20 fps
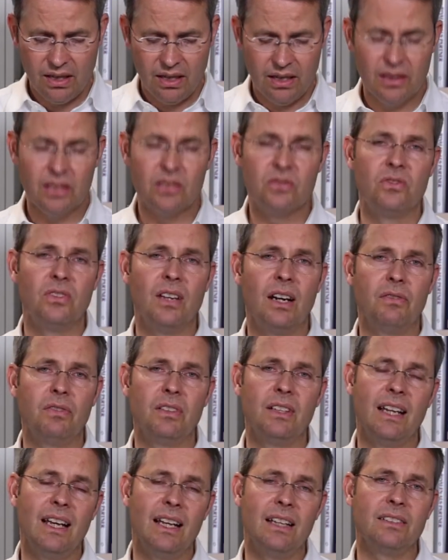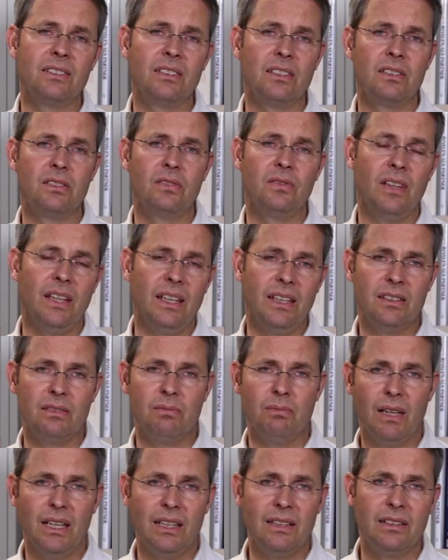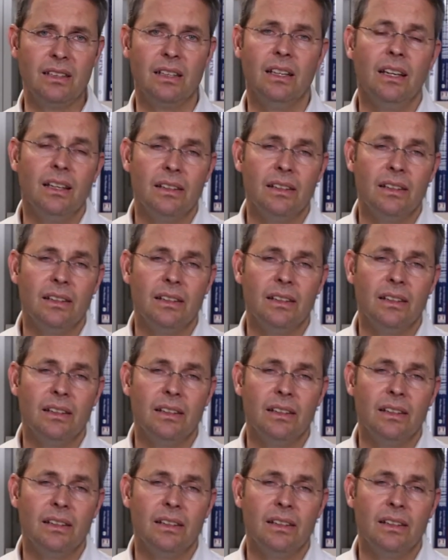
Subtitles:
And this rough analysis phase might